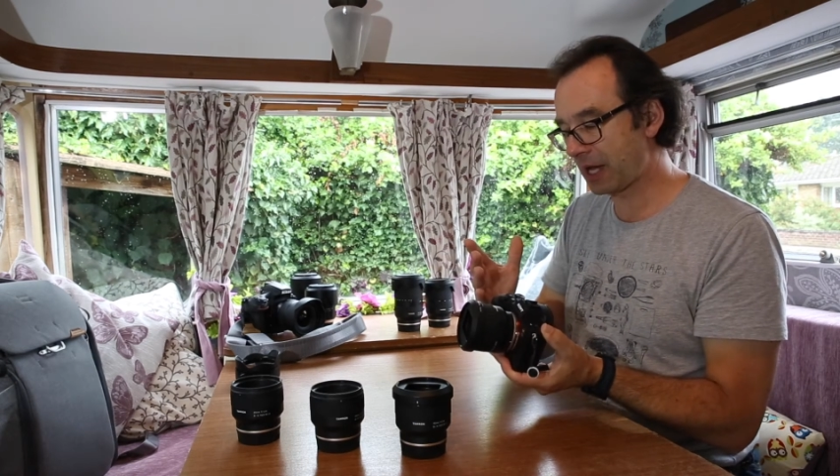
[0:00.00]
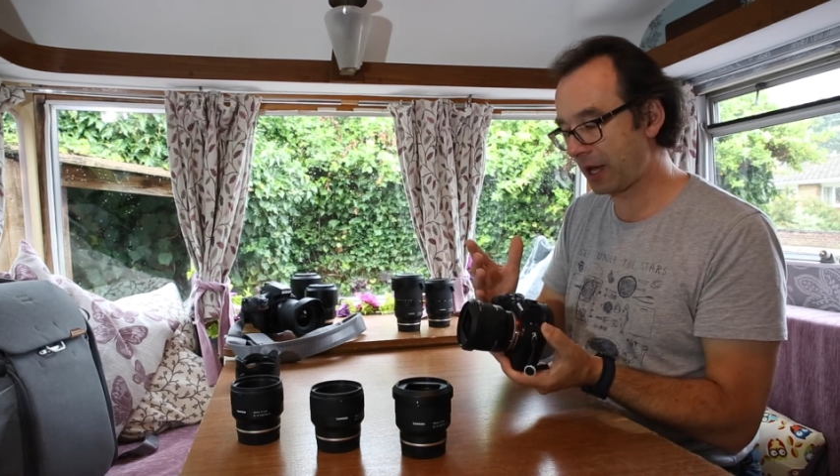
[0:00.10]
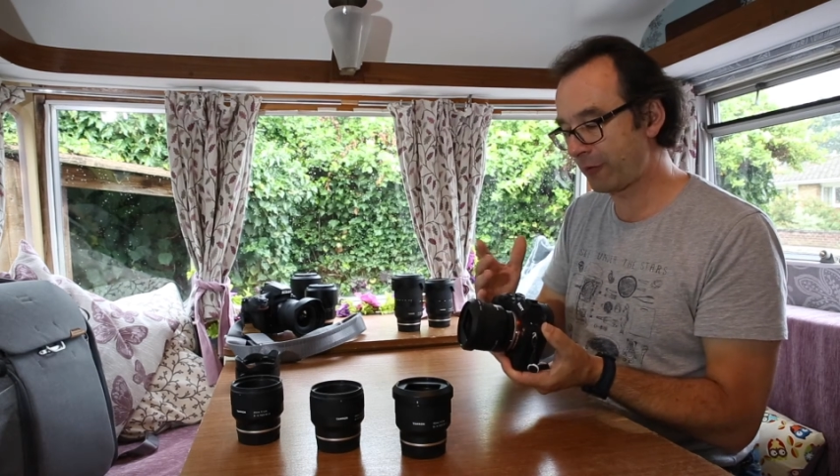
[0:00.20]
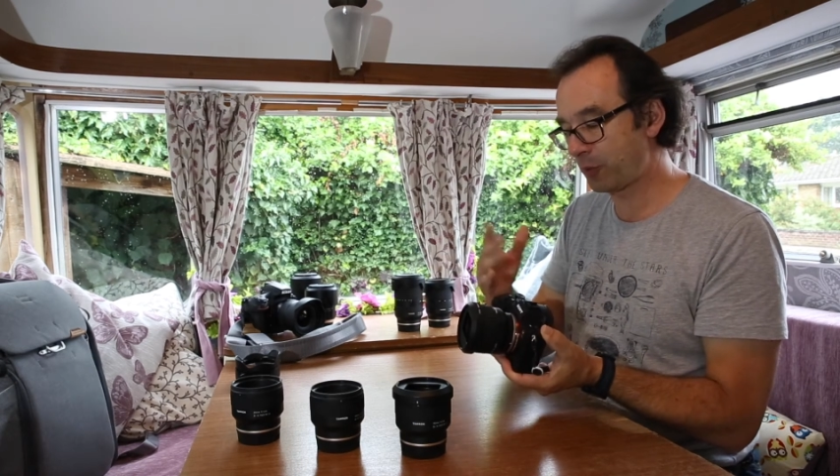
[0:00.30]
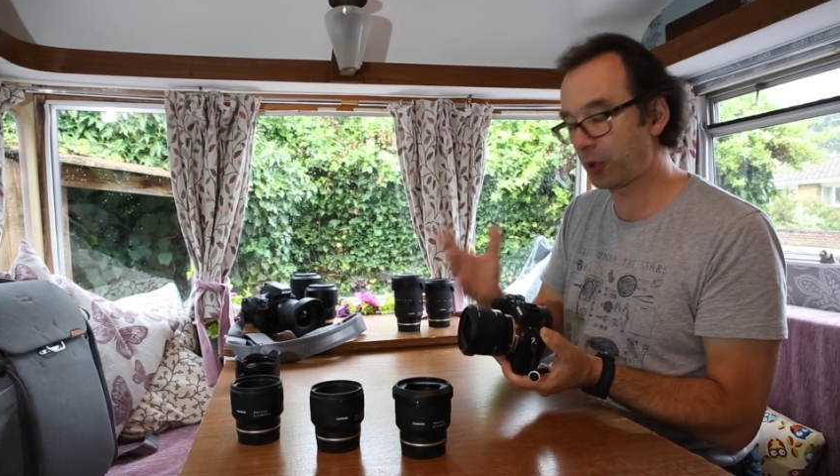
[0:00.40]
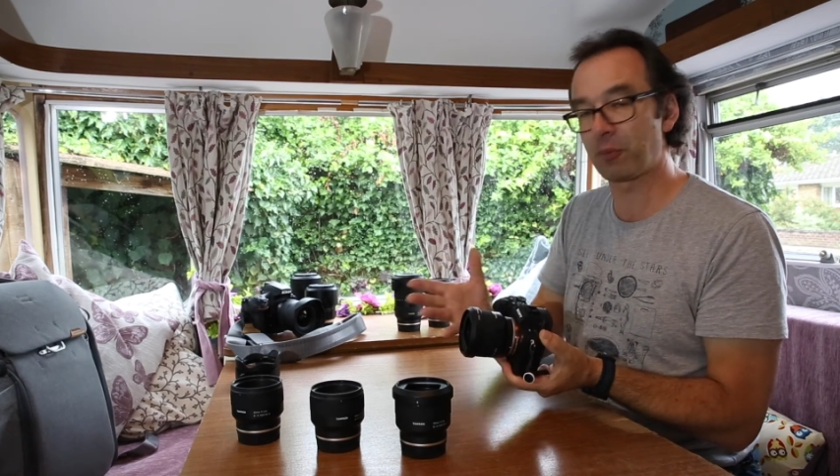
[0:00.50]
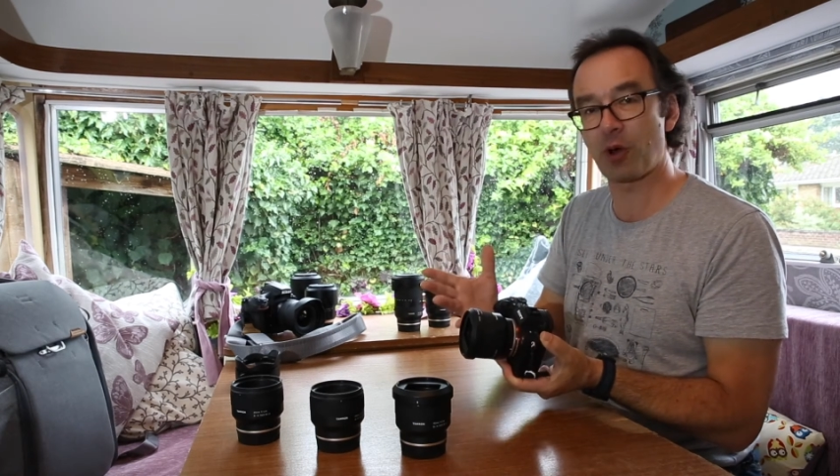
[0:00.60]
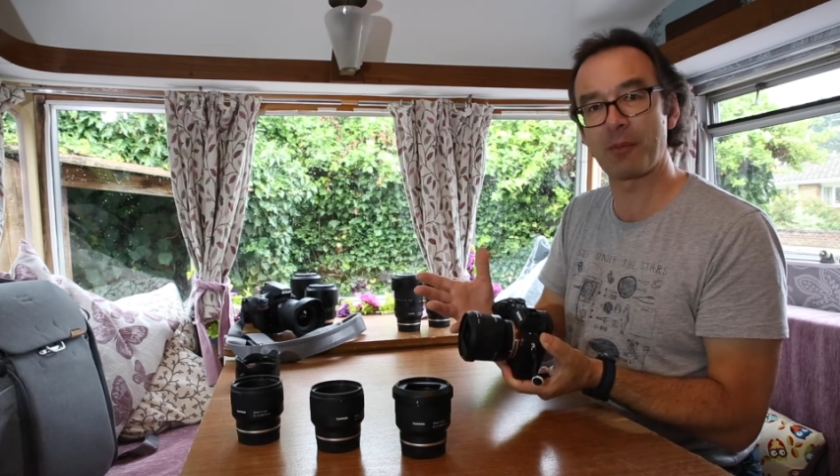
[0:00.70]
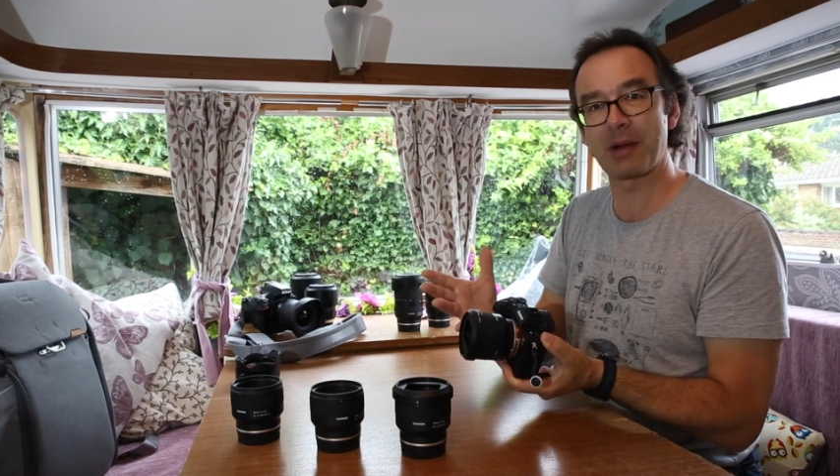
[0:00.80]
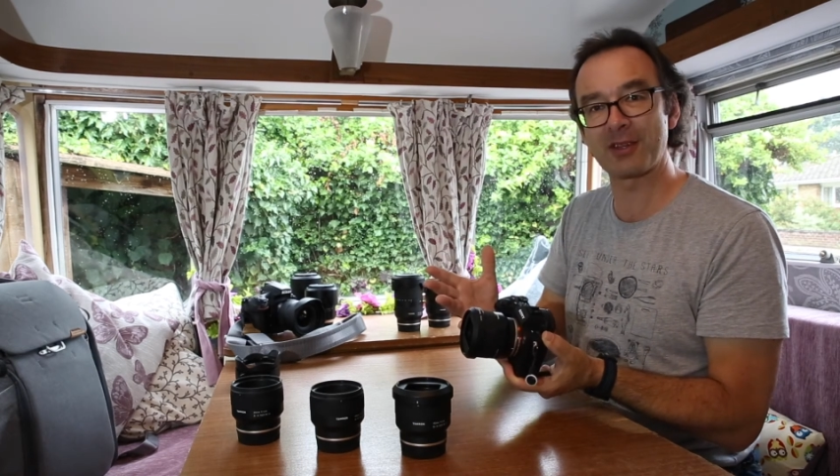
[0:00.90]
if you put a
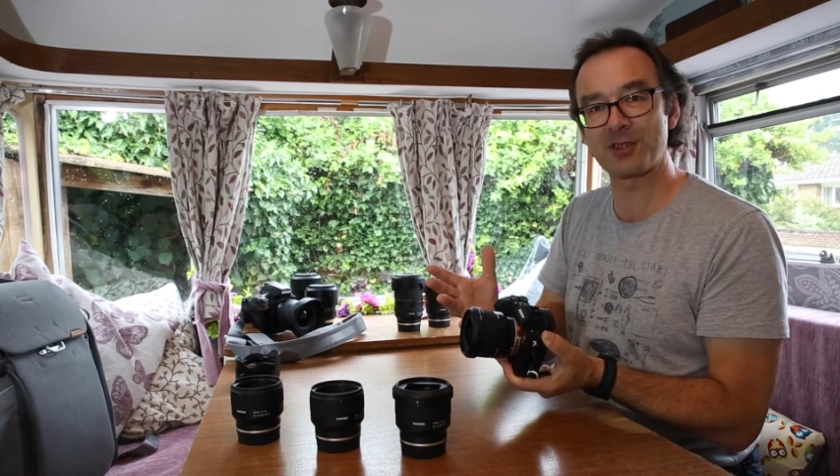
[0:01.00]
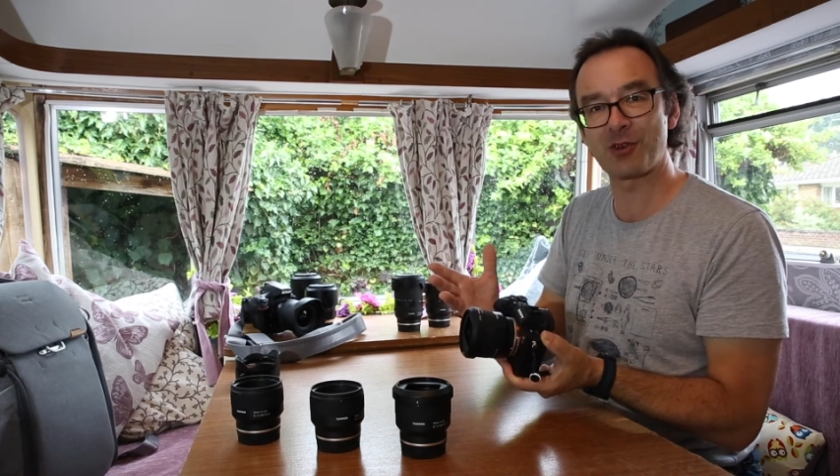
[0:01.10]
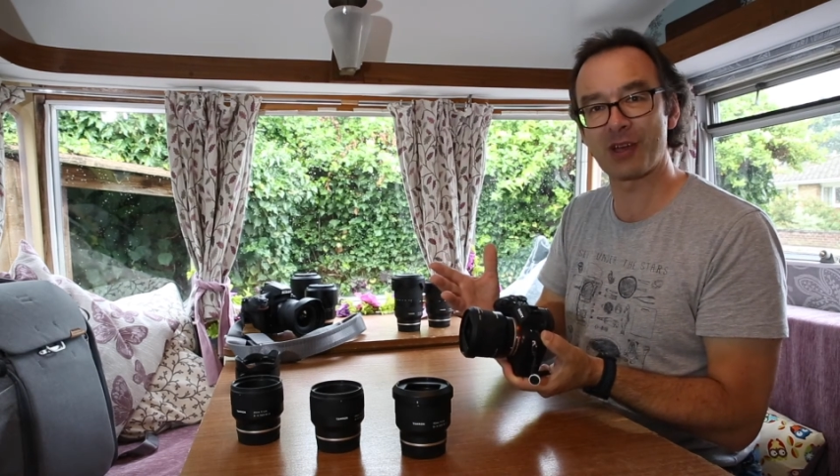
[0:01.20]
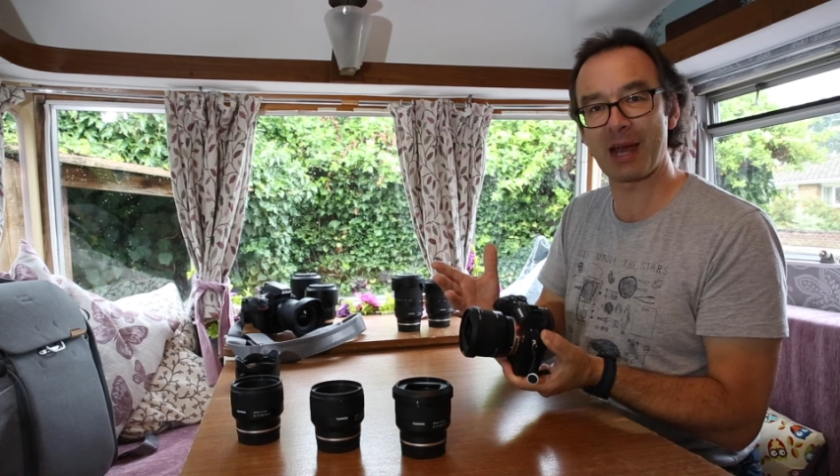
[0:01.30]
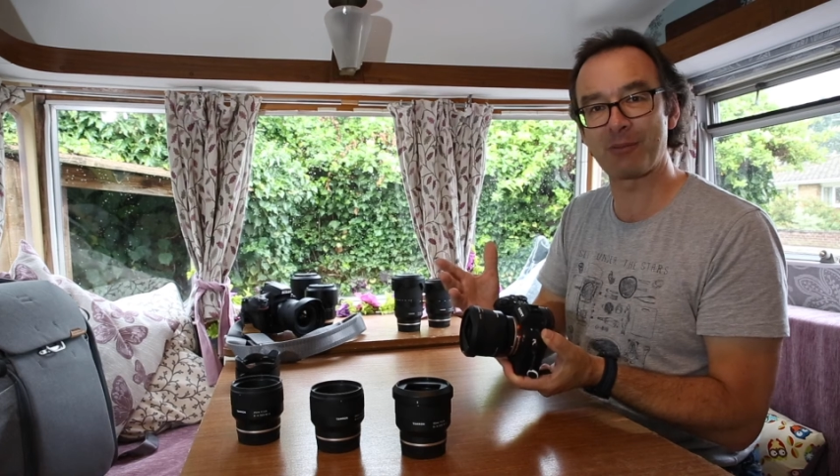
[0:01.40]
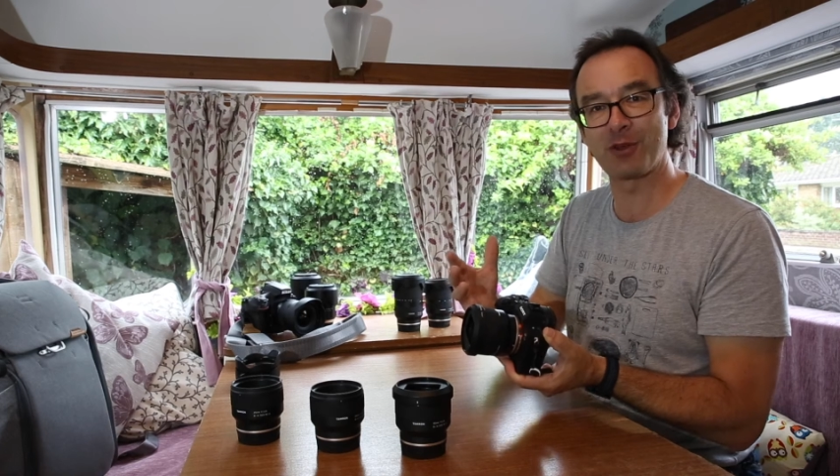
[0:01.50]
prime lens on your camera,